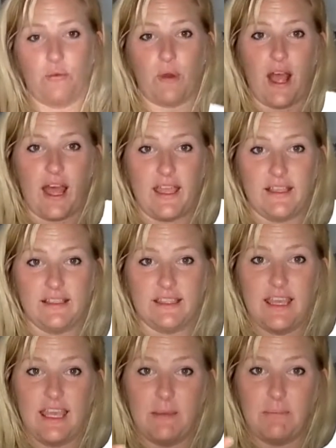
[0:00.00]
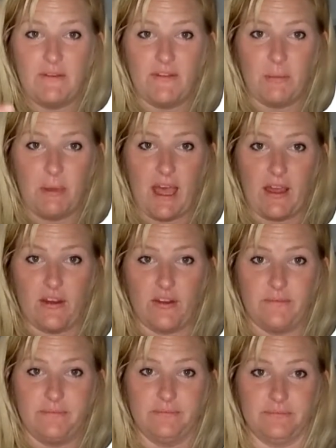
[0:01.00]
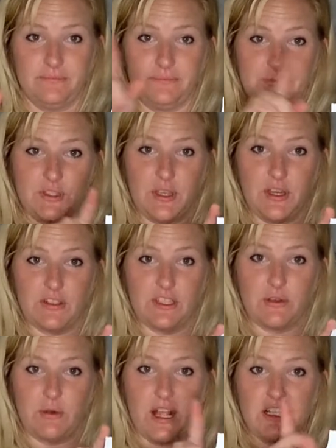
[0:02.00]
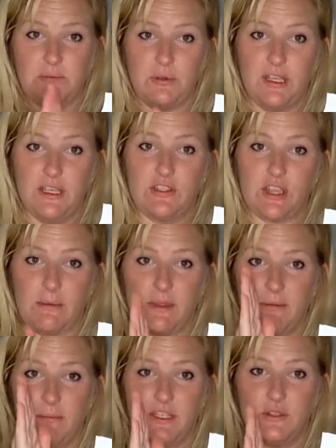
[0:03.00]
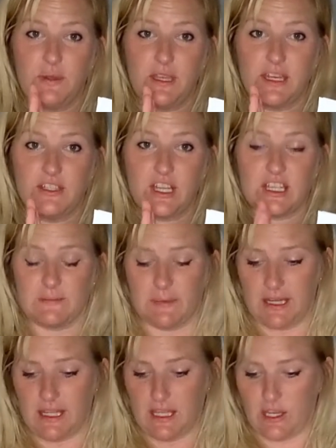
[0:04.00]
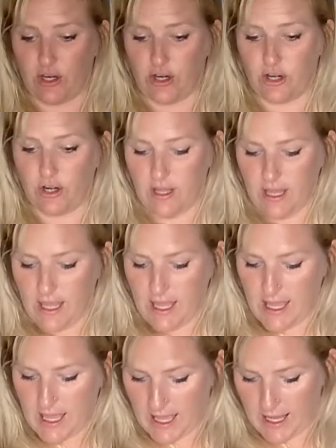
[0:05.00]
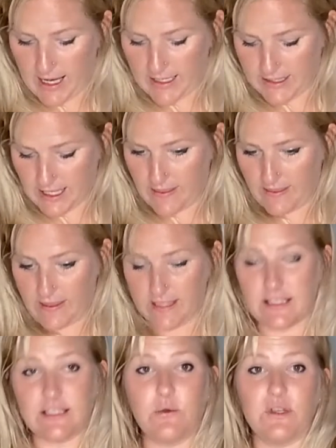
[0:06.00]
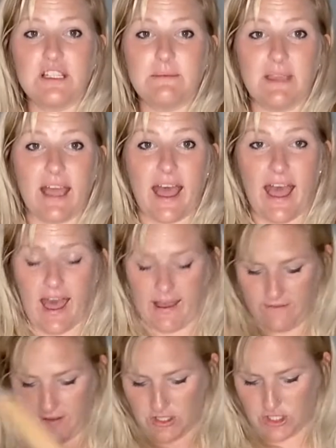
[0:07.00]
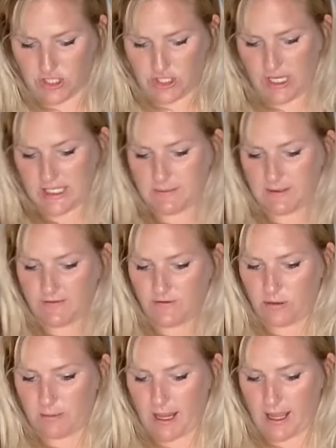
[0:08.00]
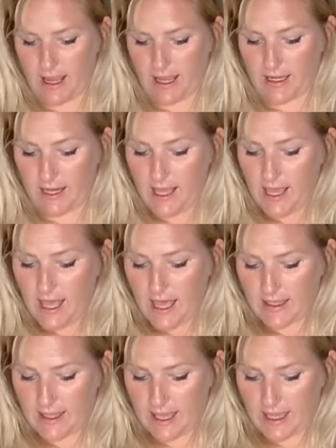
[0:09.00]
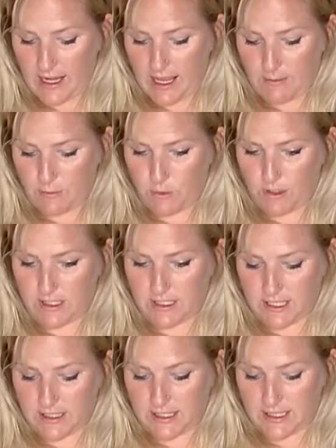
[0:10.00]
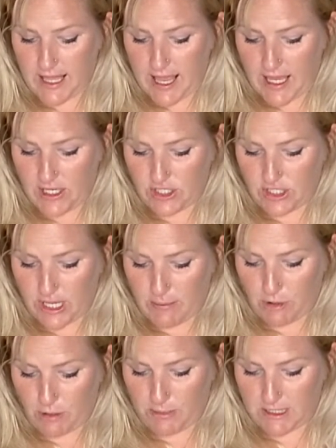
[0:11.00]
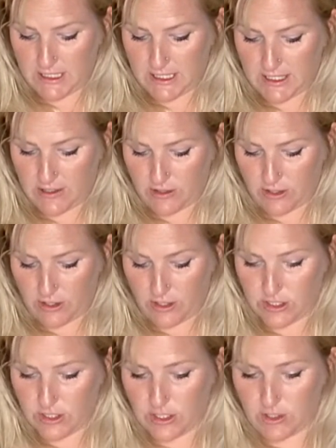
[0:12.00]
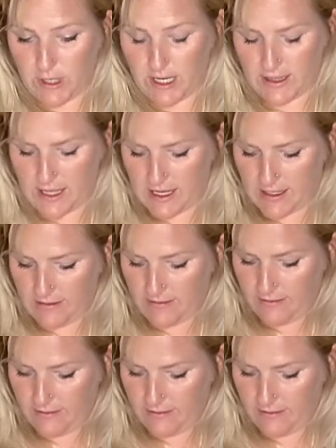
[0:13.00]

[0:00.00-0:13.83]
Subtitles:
rise, the hip of the pattern. So here's the crotch point. So I'm going to be doing an adjustment here. And I said this is going to be a 1/2 inch adjustment for my height. Again, I'm going to slash perpendicular to the grain line.